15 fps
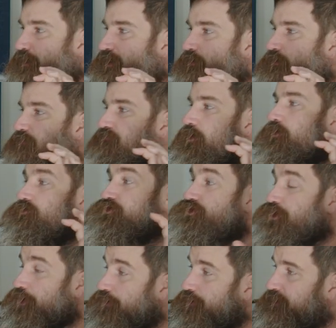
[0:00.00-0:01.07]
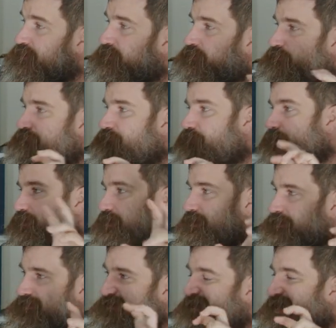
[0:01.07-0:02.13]
in enough alternative
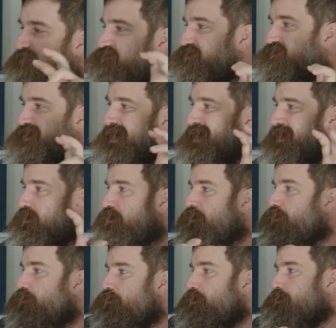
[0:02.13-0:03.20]
lifestyle